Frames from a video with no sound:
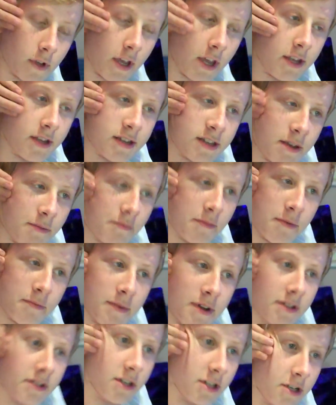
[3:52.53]
He sent me a
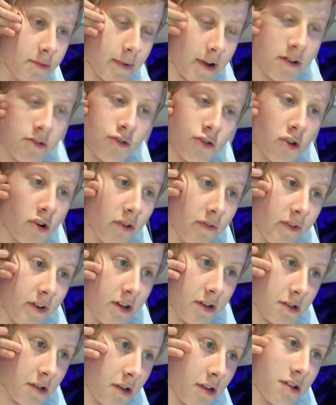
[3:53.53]
message about
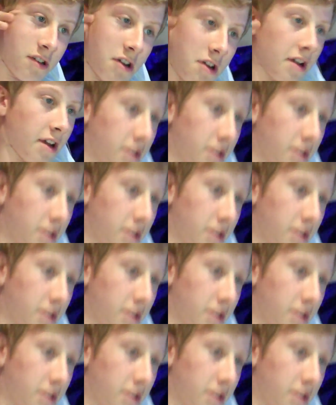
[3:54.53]
driving. He's like, can